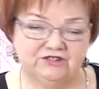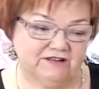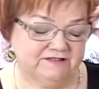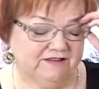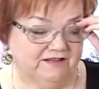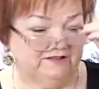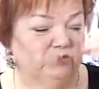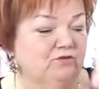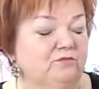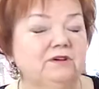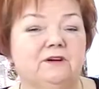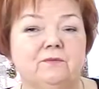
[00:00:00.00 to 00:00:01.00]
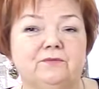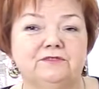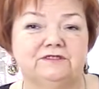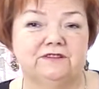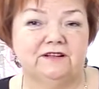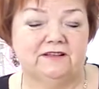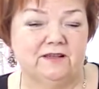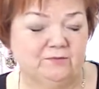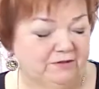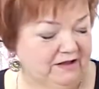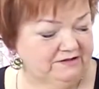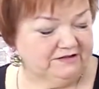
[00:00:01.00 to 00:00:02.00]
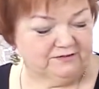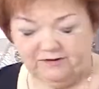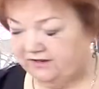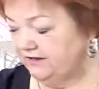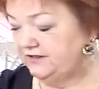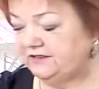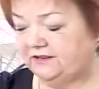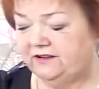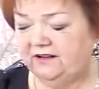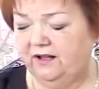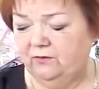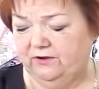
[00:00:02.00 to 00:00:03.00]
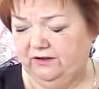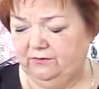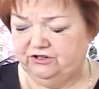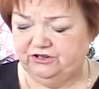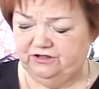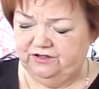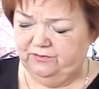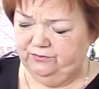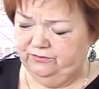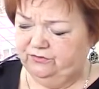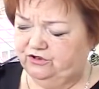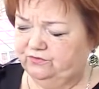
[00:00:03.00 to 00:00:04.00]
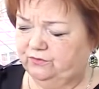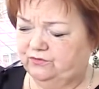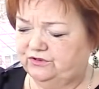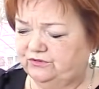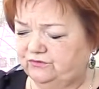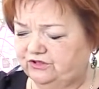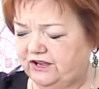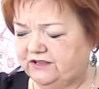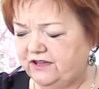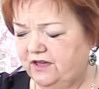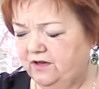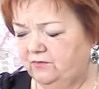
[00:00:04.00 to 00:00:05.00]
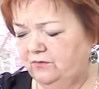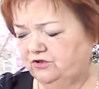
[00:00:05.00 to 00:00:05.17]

You can make them as long as you want. Now I'll put the multifunctional dress on.